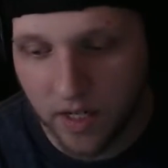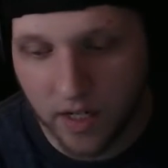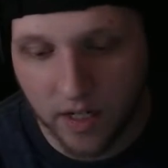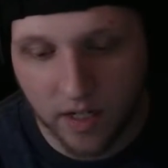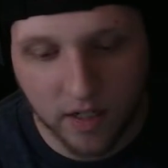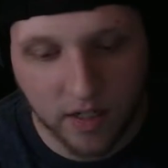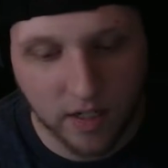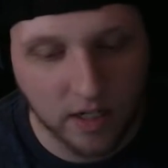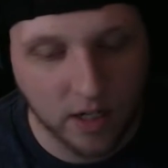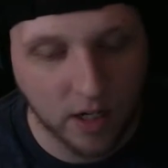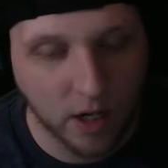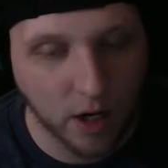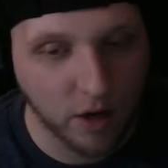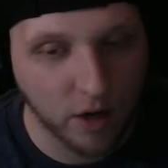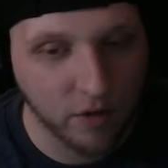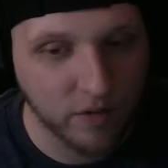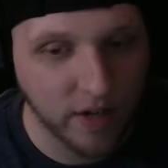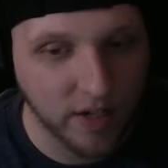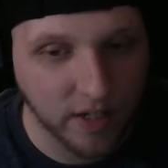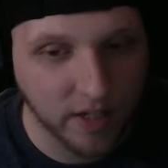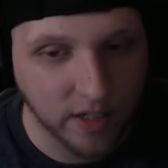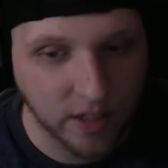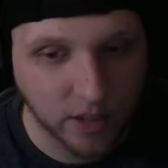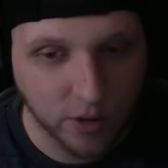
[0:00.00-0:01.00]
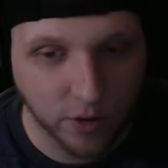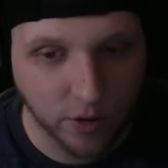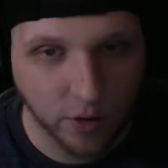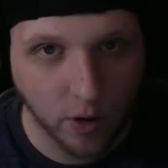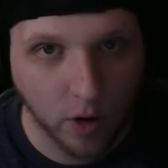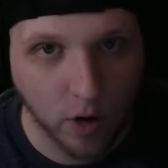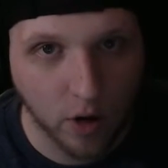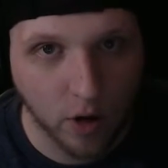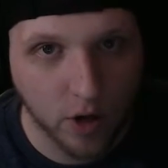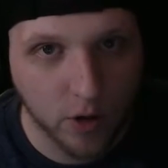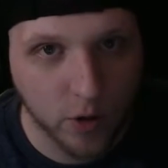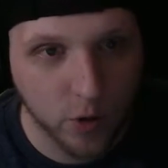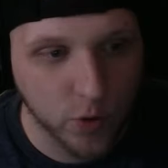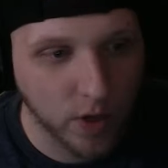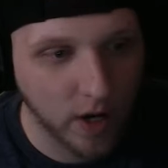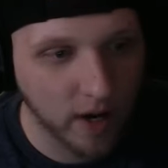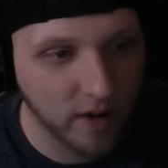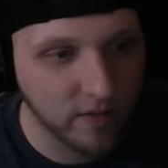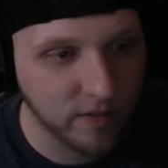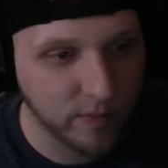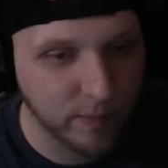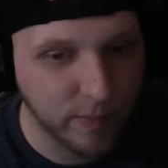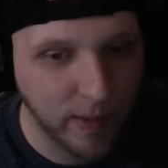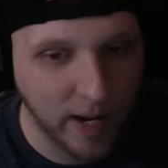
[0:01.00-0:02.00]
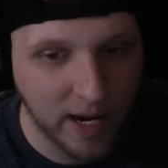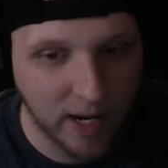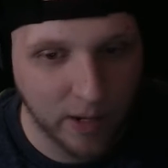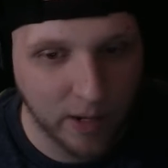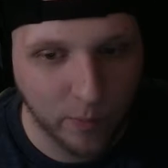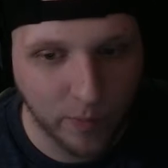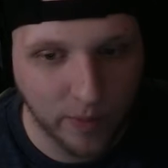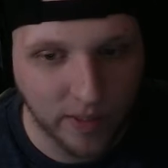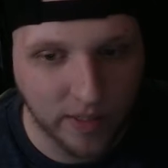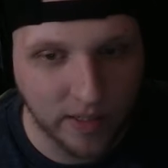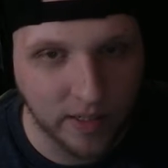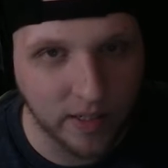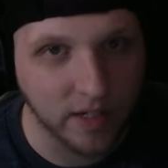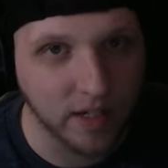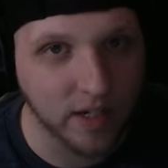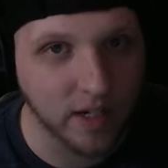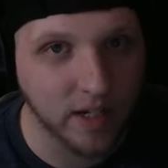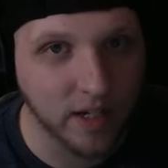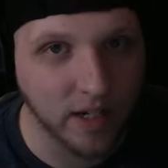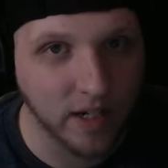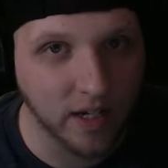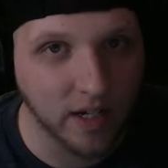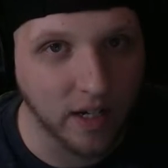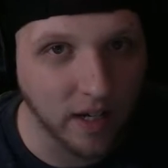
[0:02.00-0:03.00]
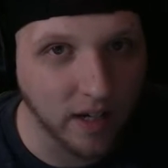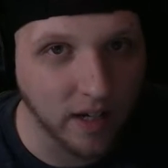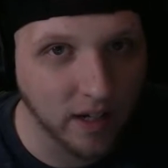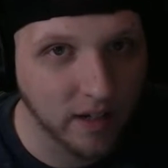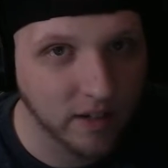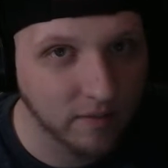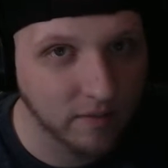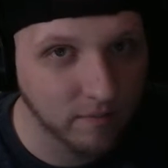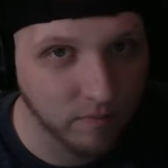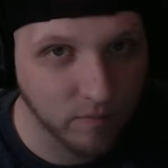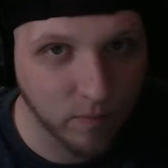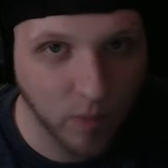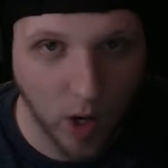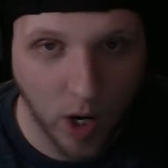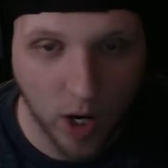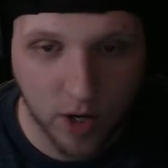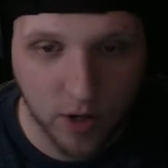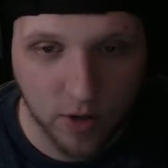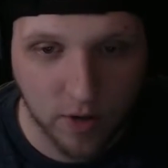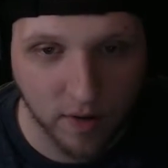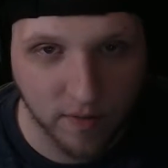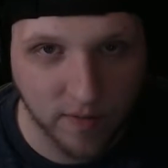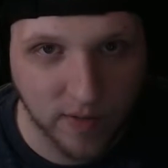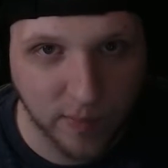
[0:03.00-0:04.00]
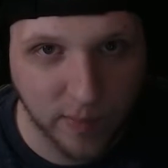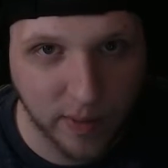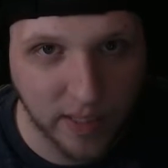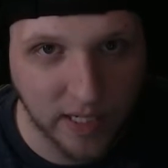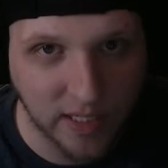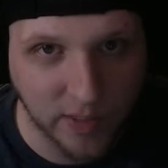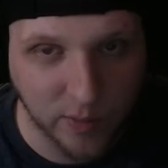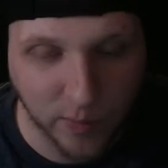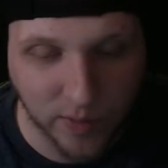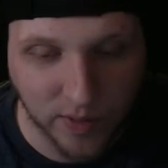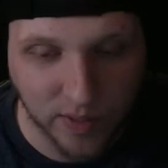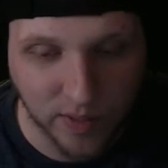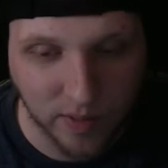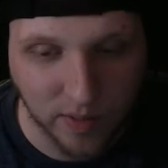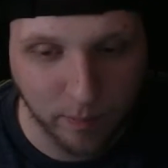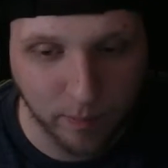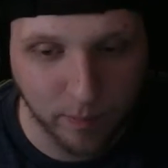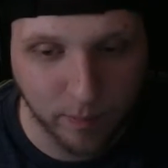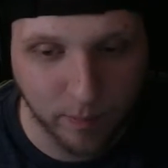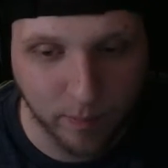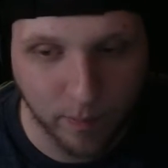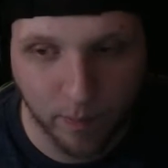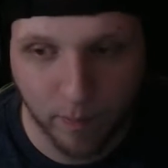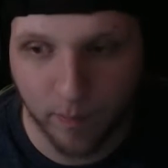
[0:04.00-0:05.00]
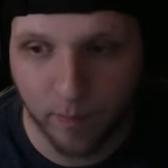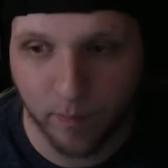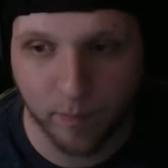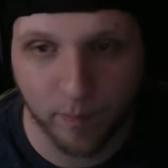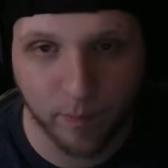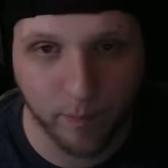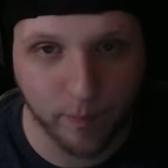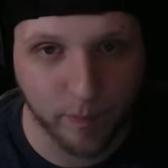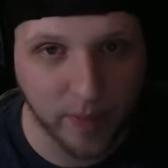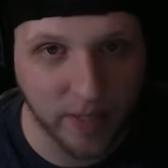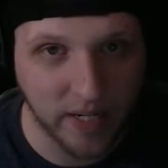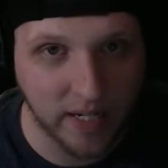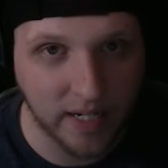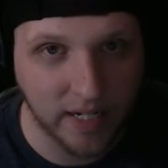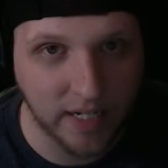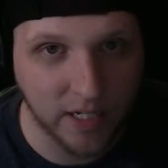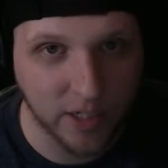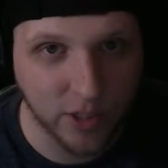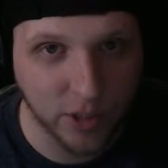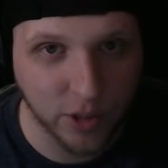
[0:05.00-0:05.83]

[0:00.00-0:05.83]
You know, I've had external hard drives back when hard drive space was a big issue.